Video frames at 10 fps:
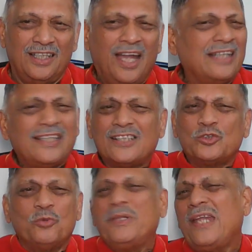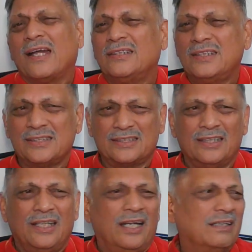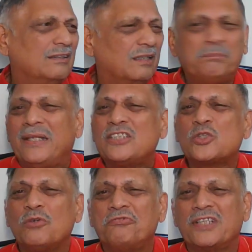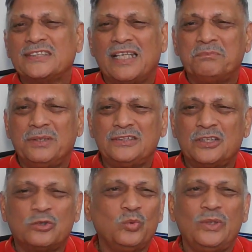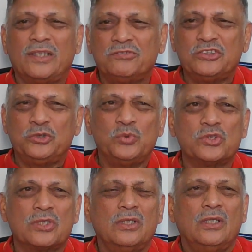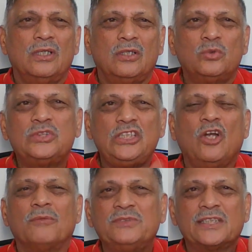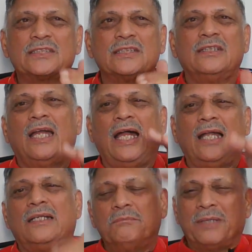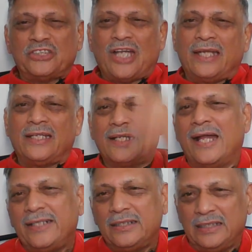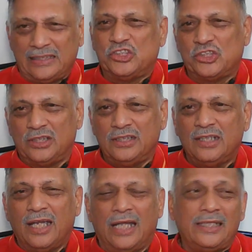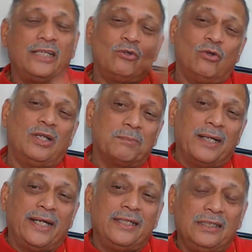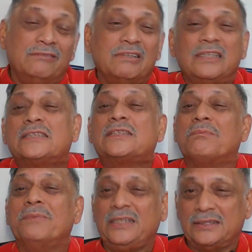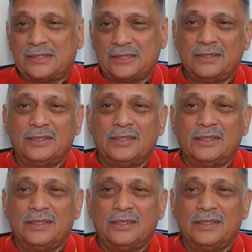And there are so many others. A periscope, for example, is a tool that was used to see objects at a much higher height initially and later on applied even in submarines.